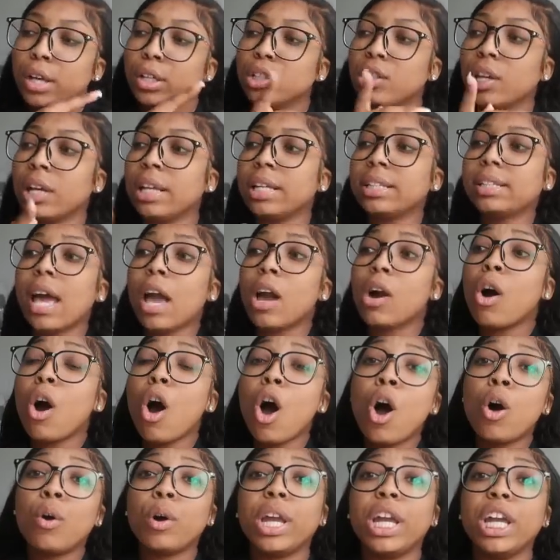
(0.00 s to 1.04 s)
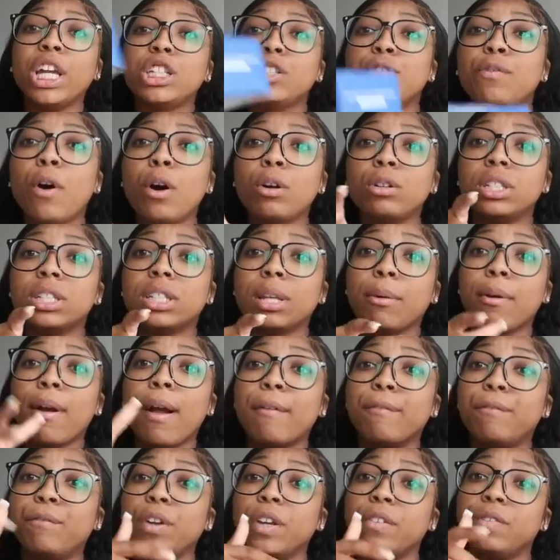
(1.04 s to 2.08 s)
So he's like, oh, each phone is
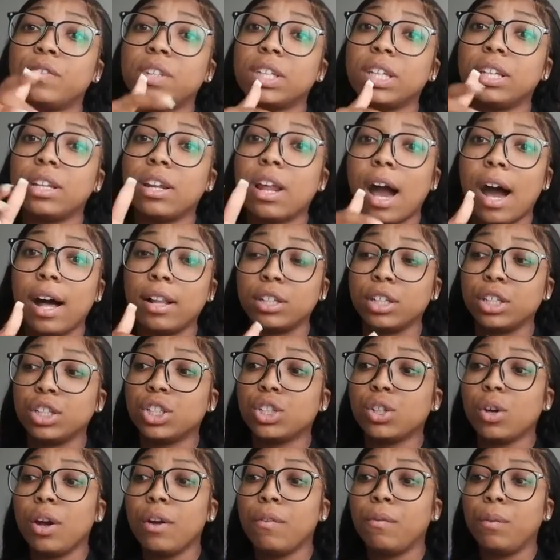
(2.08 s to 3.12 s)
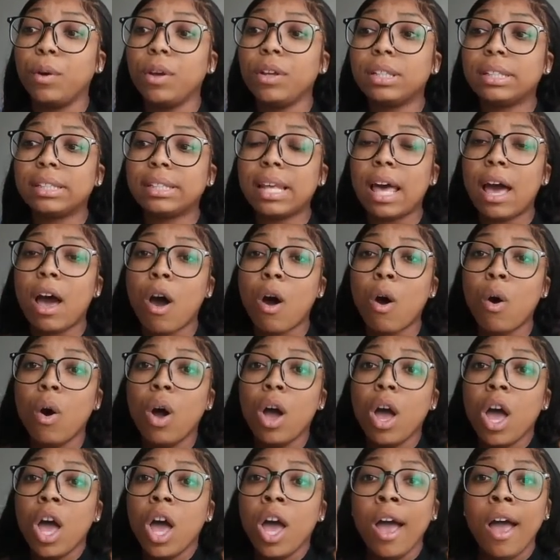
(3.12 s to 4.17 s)
around $15. So if we
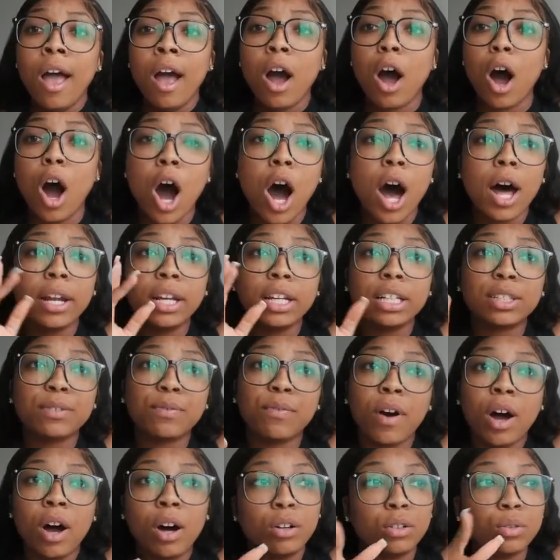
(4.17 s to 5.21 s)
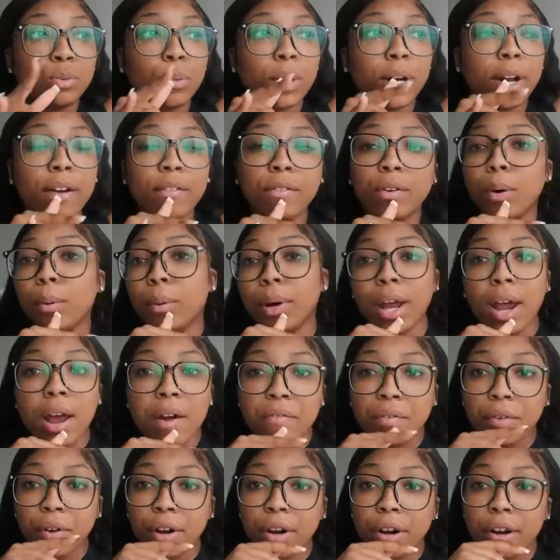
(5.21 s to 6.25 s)
sell all these phones, whatever,
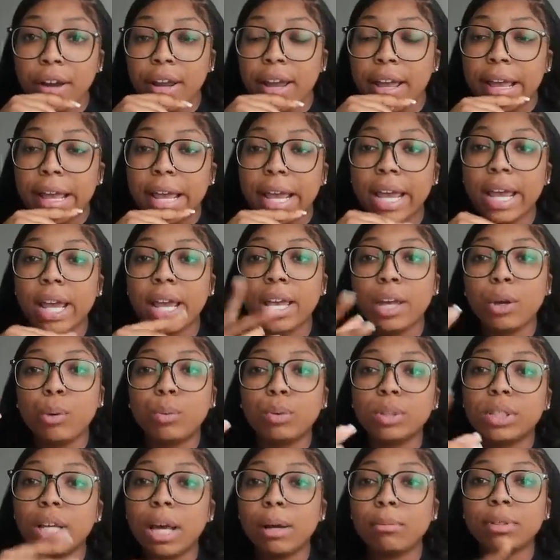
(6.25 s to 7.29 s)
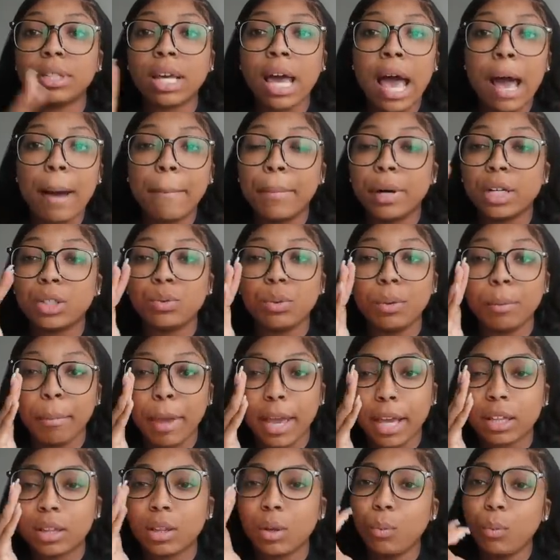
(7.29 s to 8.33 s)
whatever, it equals up to how much we
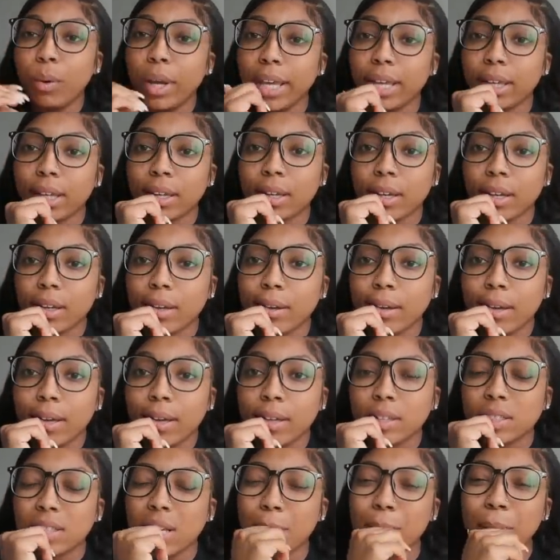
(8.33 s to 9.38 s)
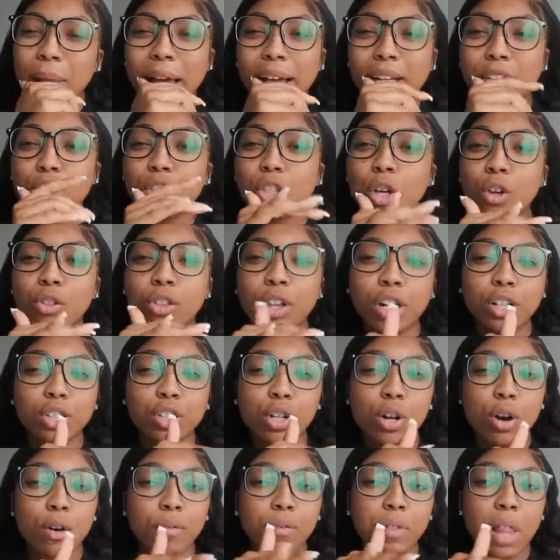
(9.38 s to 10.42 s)
make the week. So I'm like, so
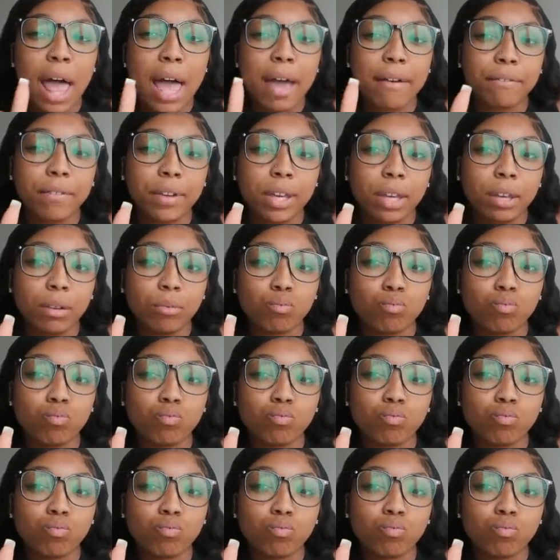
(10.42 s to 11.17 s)
there's no flat fee.